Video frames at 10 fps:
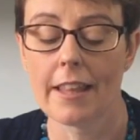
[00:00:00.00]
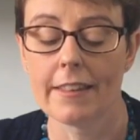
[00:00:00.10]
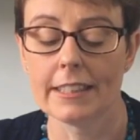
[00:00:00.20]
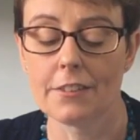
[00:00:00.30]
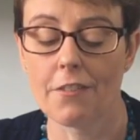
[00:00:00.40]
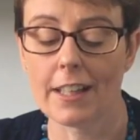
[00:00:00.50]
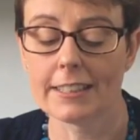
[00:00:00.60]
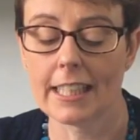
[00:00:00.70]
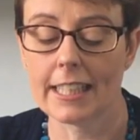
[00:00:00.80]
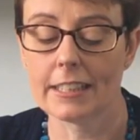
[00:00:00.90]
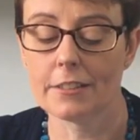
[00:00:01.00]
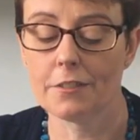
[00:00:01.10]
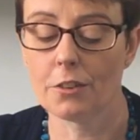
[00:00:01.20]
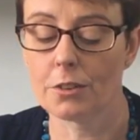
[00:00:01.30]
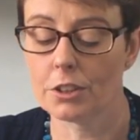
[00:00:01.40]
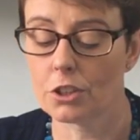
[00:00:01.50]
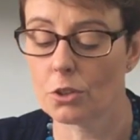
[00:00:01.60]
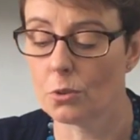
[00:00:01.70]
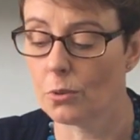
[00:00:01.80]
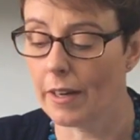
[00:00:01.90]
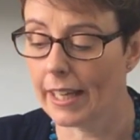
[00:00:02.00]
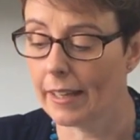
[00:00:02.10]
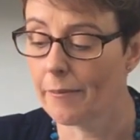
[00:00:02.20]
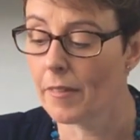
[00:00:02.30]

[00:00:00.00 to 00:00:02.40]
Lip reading: this fat end for the scoring.